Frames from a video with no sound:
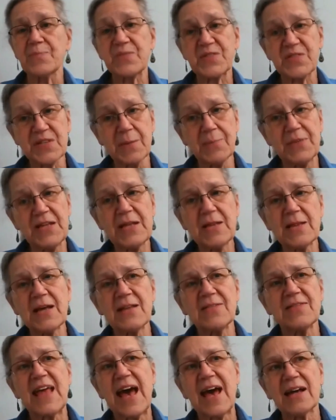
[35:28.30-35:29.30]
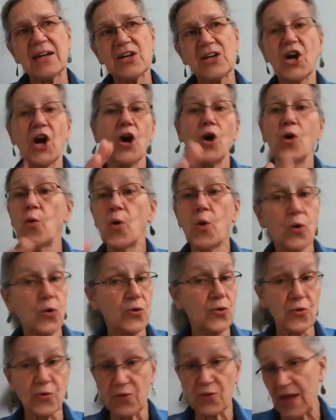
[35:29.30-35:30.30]
something that that
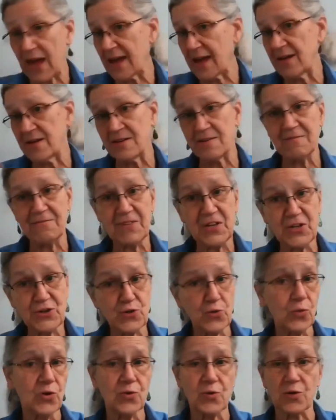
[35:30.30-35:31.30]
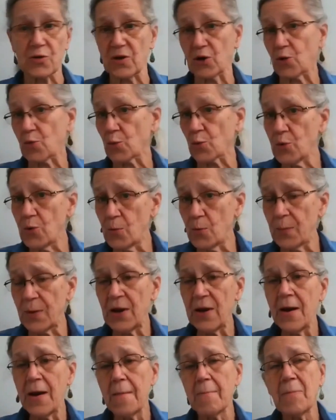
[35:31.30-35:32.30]
cohort or that individual or a group
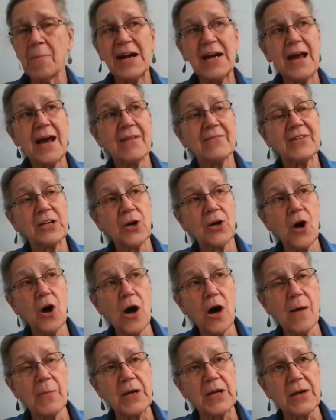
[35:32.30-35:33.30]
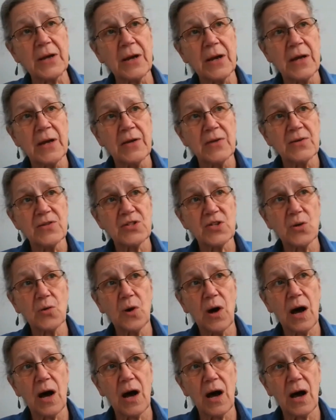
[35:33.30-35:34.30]
might have in common?
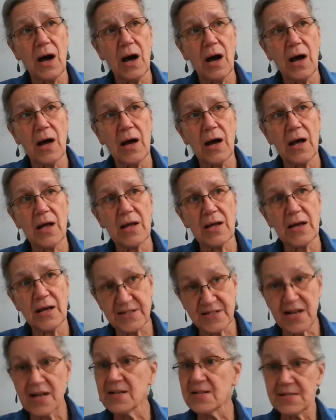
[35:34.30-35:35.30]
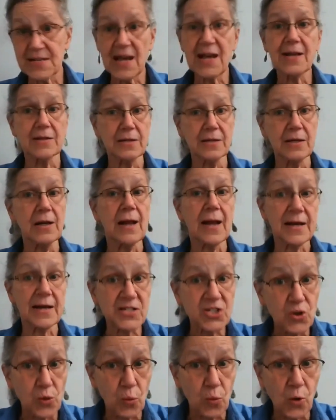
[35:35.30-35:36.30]
So it does take a little
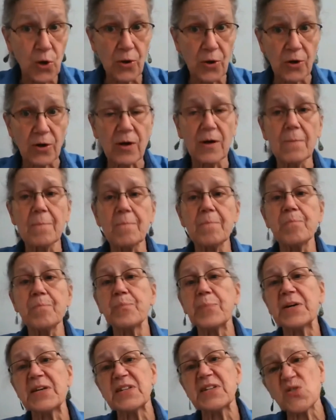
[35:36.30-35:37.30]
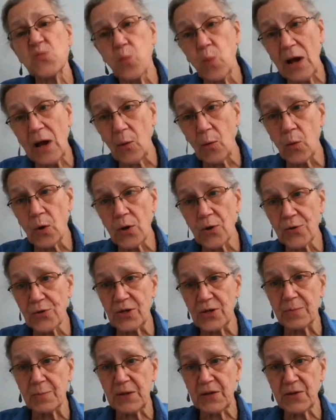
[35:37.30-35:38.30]
extra work, but it's well
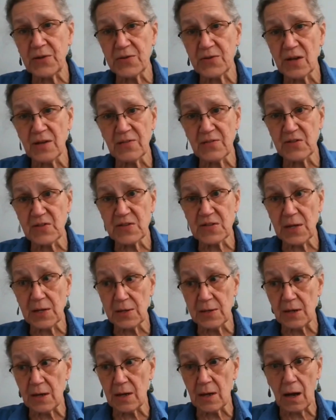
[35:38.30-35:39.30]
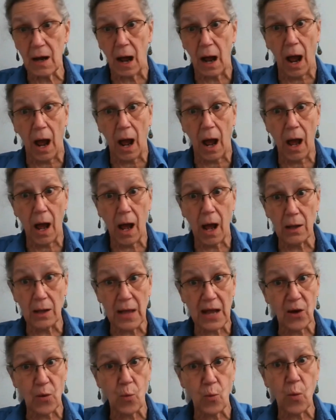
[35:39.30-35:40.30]
worth it because all of a sudden,
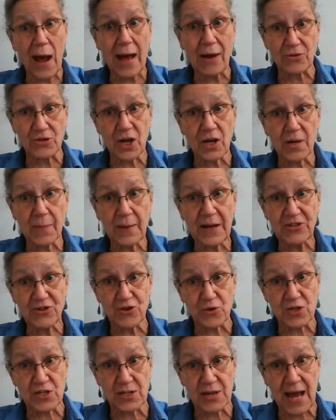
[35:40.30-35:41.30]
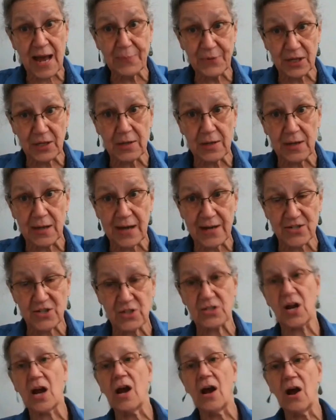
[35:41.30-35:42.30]
like, wow, talk about your synaptic
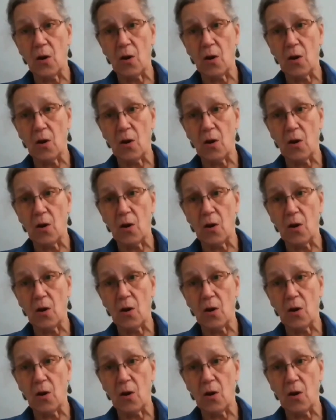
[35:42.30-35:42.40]
connections.